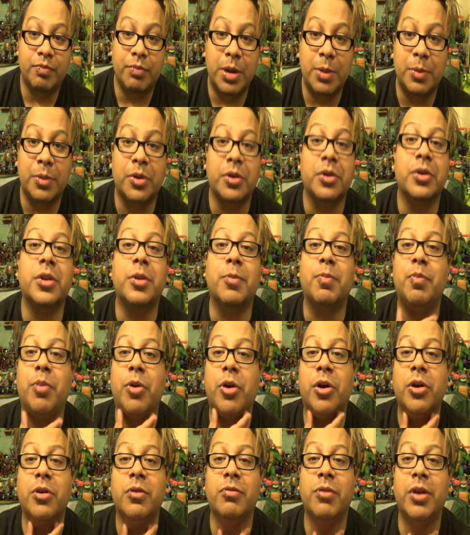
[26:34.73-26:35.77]
remember, the
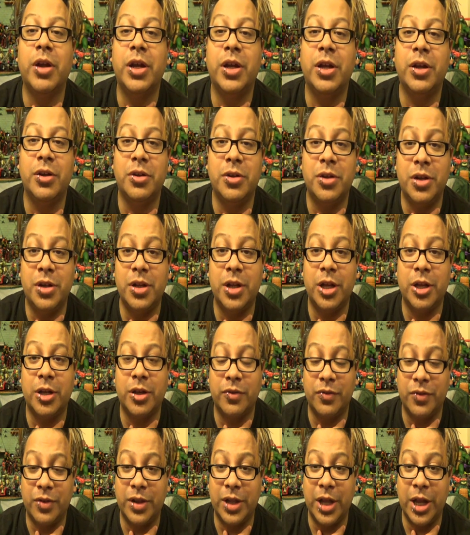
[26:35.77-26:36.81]
part right here on the
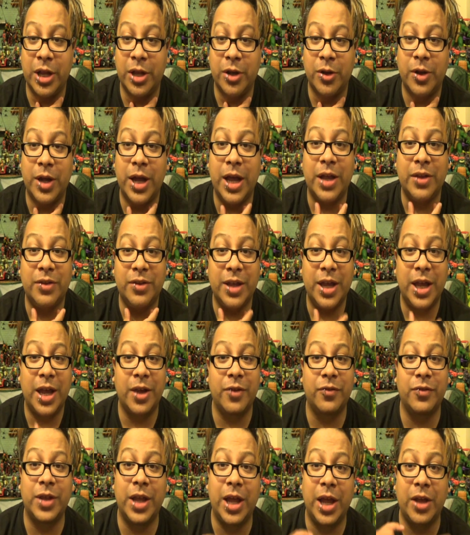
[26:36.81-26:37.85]
neck of the Lego has to
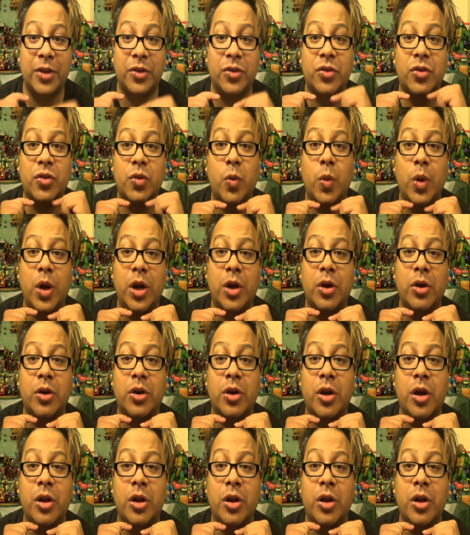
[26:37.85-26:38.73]
have that square,